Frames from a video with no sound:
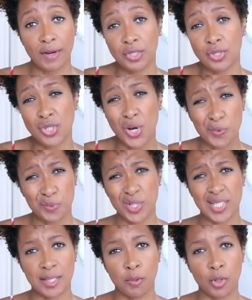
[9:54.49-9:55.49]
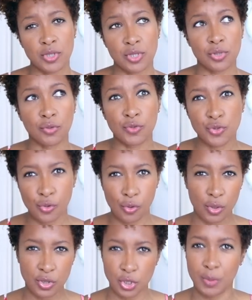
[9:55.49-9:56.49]
and you don't really want to sort of
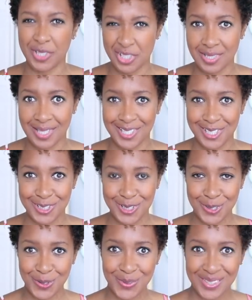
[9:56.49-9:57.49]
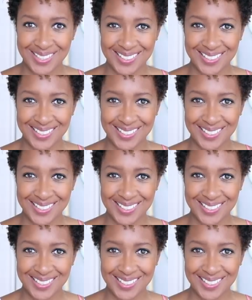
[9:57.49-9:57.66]
draw too much attention to